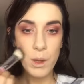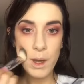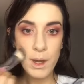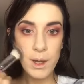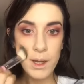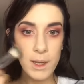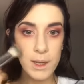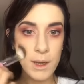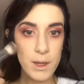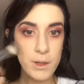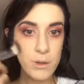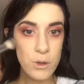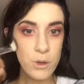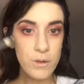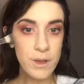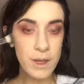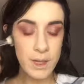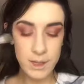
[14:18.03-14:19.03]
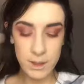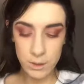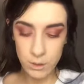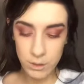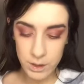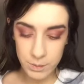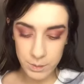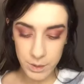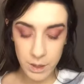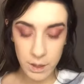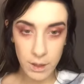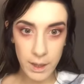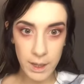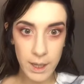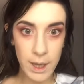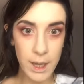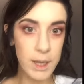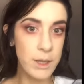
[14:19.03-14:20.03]
And I don't know if you can notice, but I
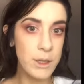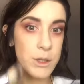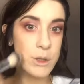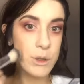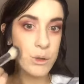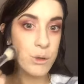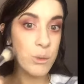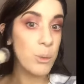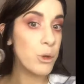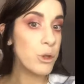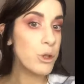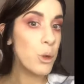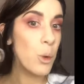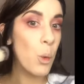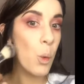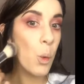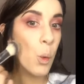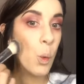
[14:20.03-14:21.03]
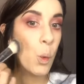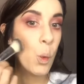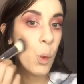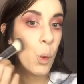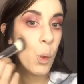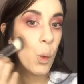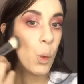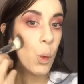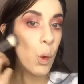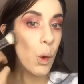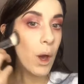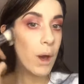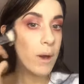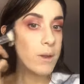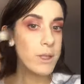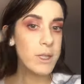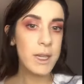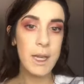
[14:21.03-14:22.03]
can so much how
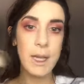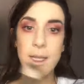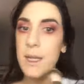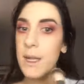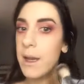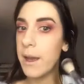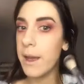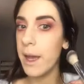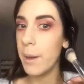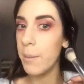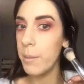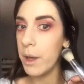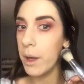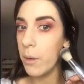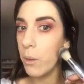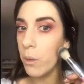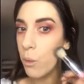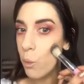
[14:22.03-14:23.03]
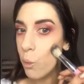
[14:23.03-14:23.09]
chiseled I am now.